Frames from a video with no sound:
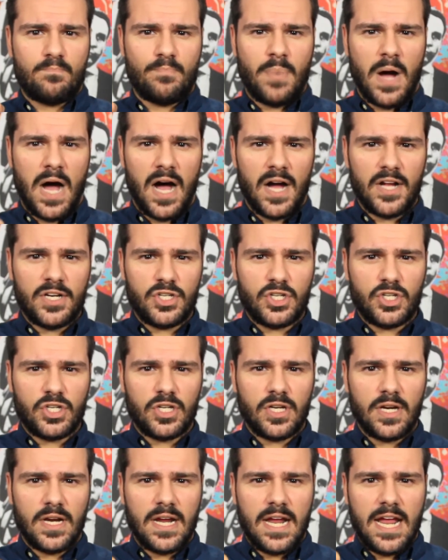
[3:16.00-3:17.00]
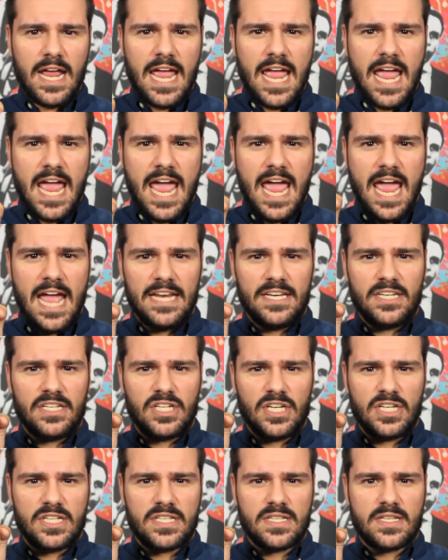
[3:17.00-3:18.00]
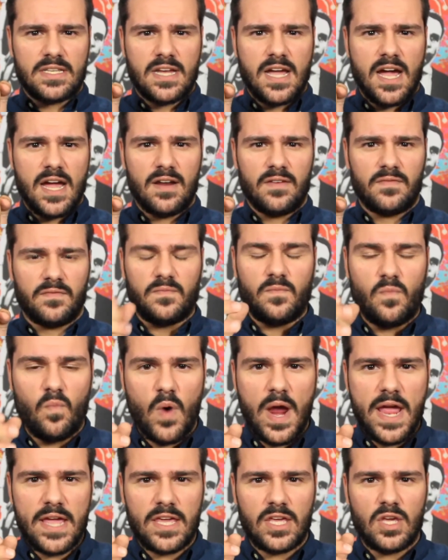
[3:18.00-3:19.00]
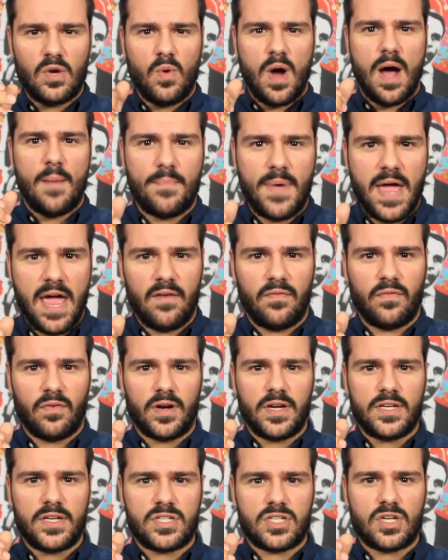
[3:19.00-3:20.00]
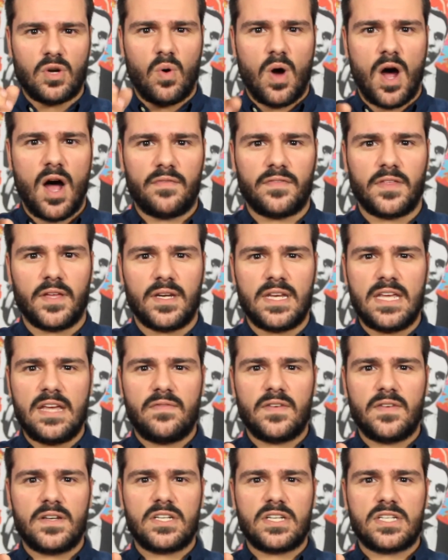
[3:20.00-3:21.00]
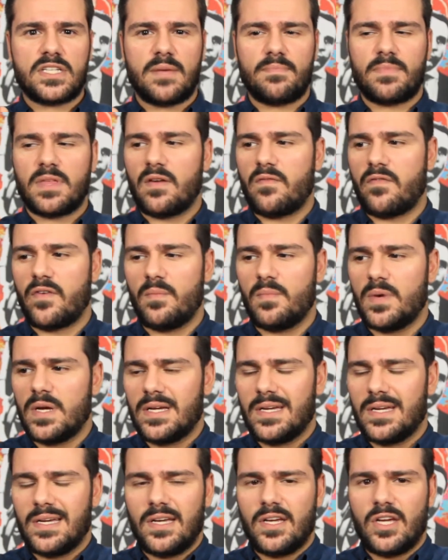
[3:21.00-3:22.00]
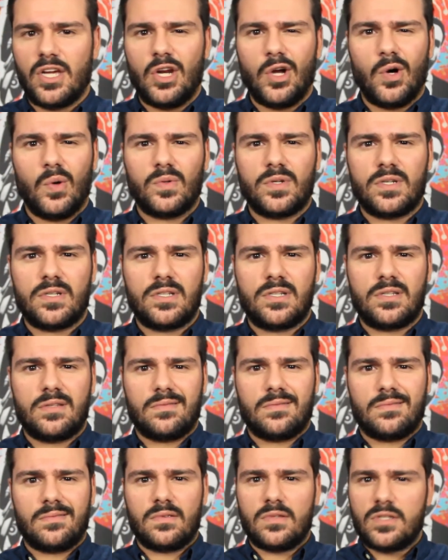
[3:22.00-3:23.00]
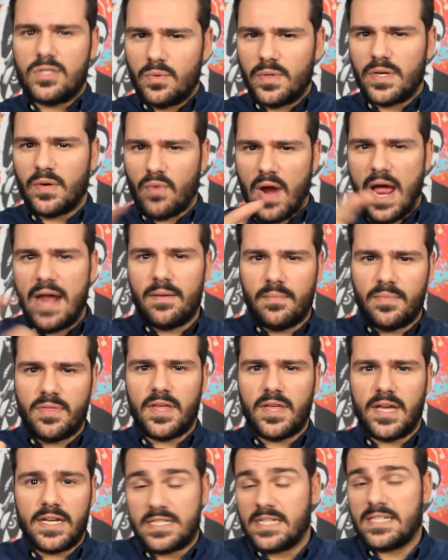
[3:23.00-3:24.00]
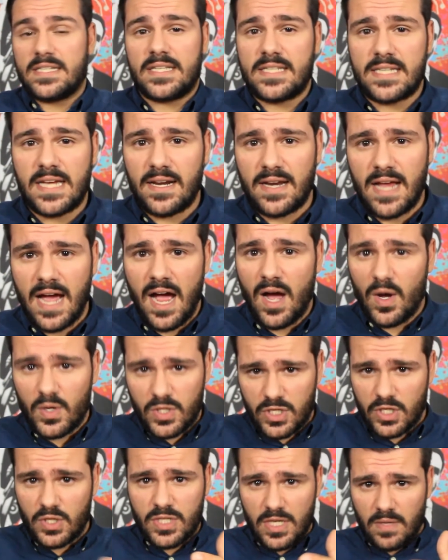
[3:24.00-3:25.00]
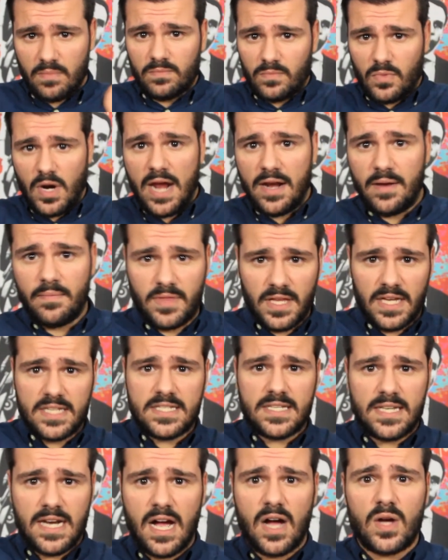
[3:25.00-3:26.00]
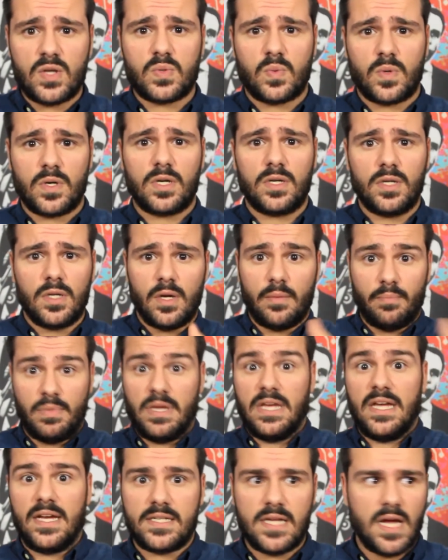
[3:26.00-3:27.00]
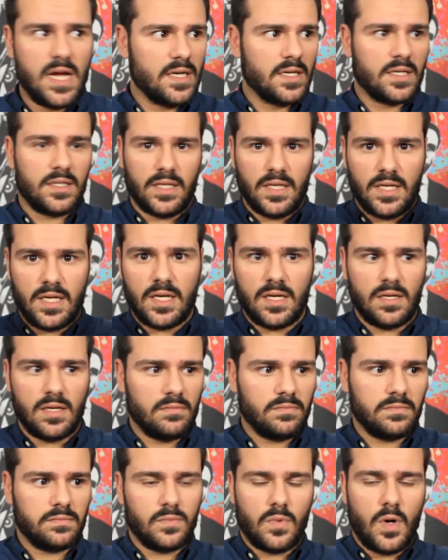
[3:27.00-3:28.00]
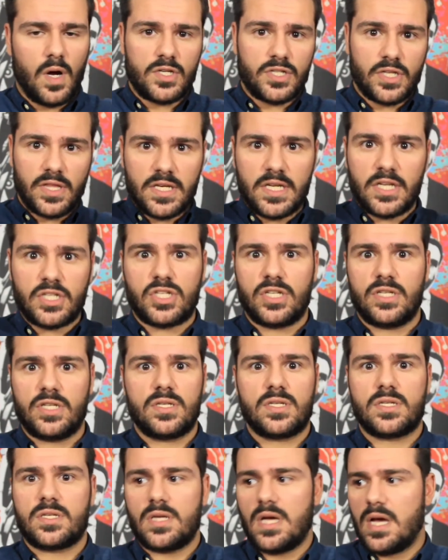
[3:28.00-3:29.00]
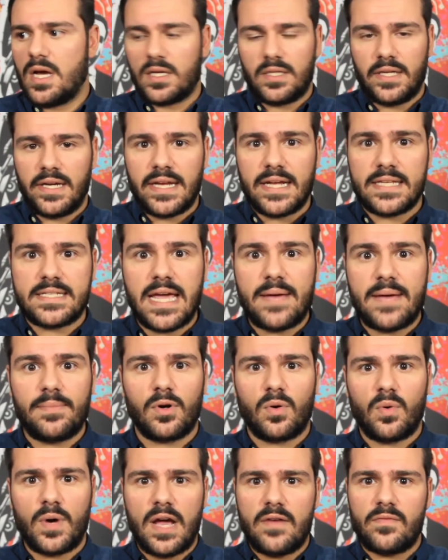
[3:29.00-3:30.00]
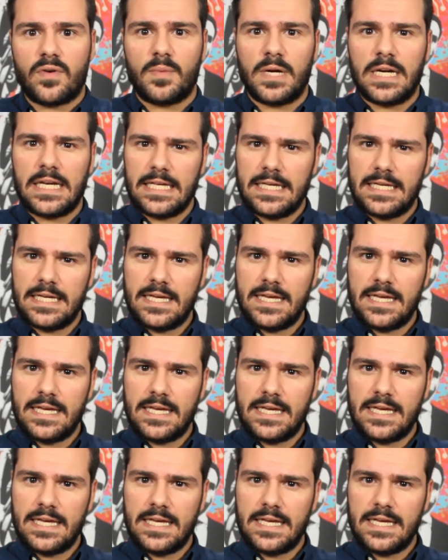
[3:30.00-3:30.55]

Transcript: punch and just kind of wake you up every so often. Even just something from, doing random things, because it's set in a house, so some random things in the house were being done. Cleaning, washing the dishes, cleaning a table or whatever. But